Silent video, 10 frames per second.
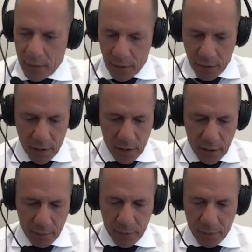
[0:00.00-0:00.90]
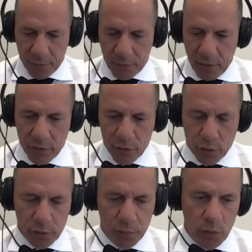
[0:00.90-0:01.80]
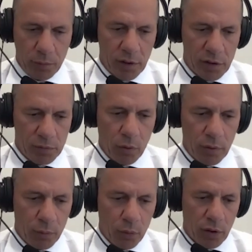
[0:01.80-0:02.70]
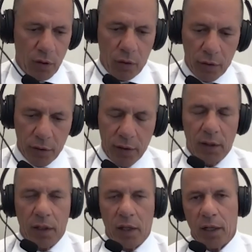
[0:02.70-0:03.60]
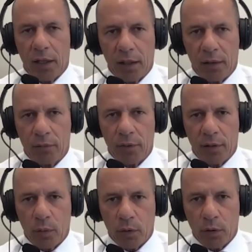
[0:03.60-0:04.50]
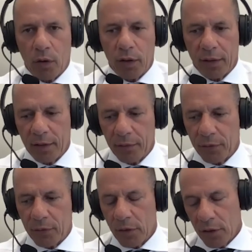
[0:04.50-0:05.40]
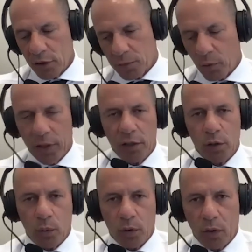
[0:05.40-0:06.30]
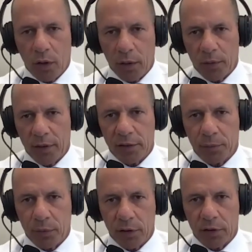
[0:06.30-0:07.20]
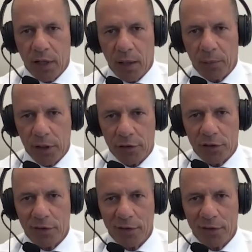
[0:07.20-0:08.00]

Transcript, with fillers: uh, but if given a choice between being smart and working hard, uh, I'd rather work hard. And if you're smart and you work hard, well, that's a pretty good combination.